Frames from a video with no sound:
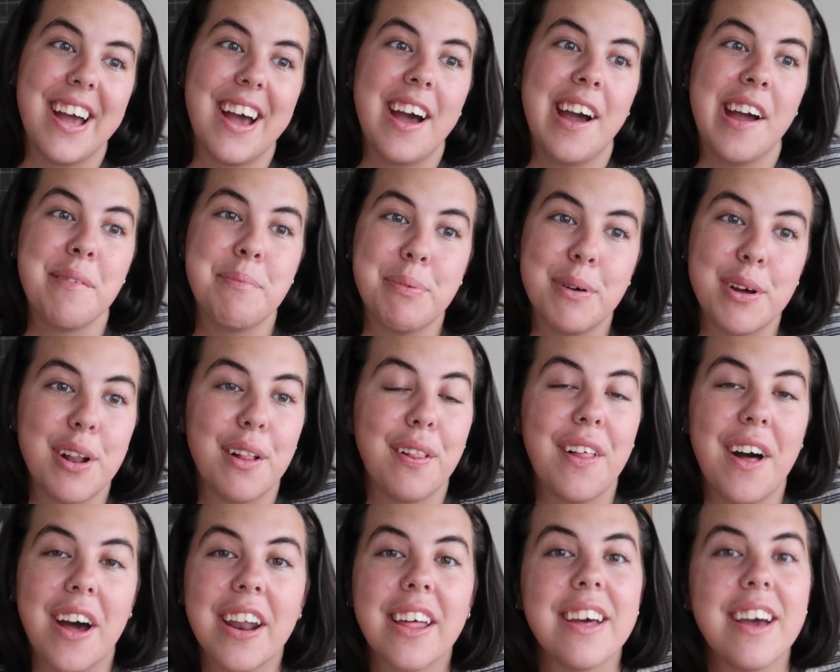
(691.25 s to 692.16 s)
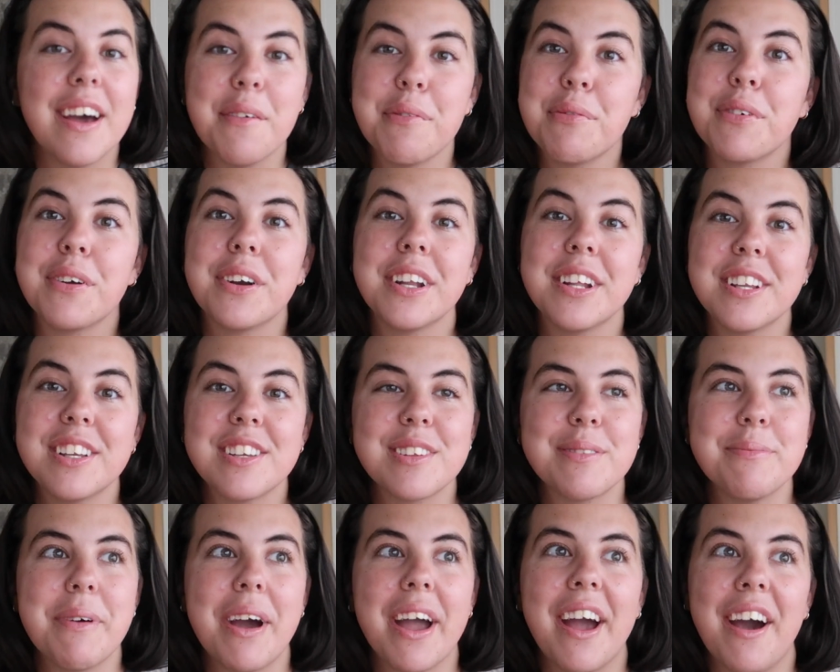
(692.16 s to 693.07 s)
I put a lot of effort
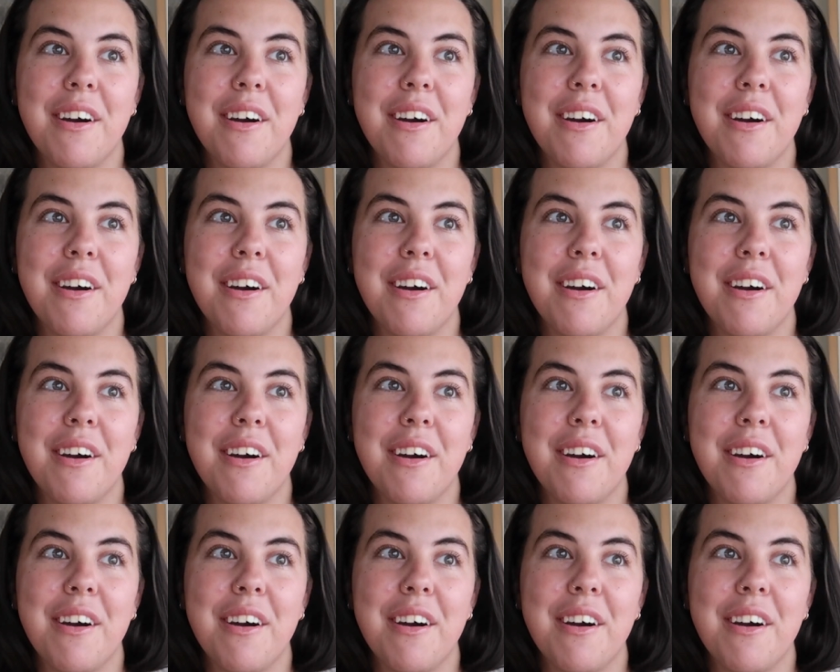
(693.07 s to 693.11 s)
into my